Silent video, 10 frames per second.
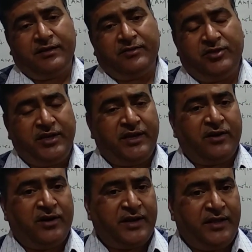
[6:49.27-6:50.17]
they
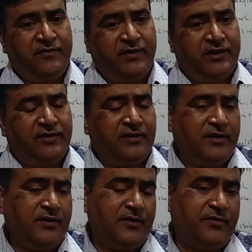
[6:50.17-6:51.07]
are even
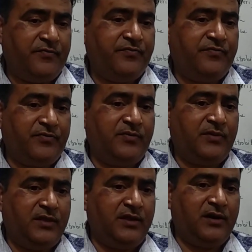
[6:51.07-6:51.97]

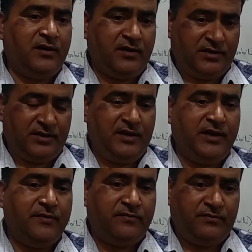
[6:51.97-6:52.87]
the
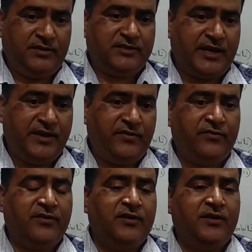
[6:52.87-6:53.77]
leaf
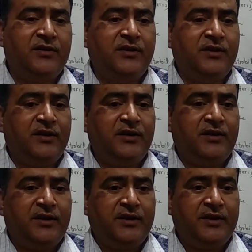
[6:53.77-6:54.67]
size,
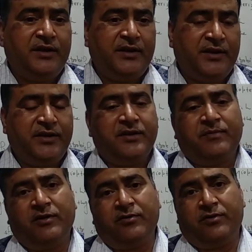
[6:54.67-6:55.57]
it is
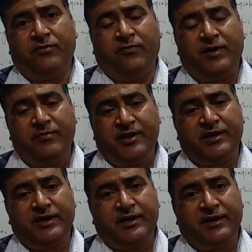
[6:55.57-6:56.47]
about 1
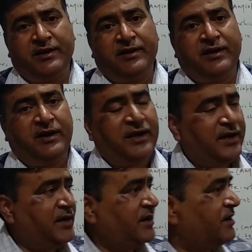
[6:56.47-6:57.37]
meter,
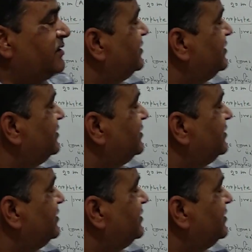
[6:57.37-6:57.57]
and